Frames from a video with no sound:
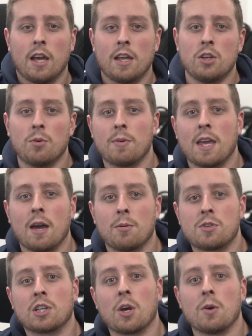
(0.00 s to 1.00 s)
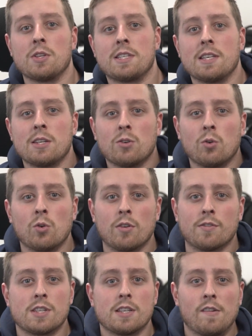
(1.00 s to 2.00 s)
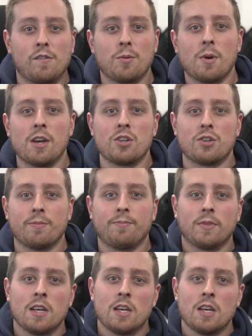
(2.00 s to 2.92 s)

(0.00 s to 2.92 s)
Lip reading: and you'll be able to go and see all of this information.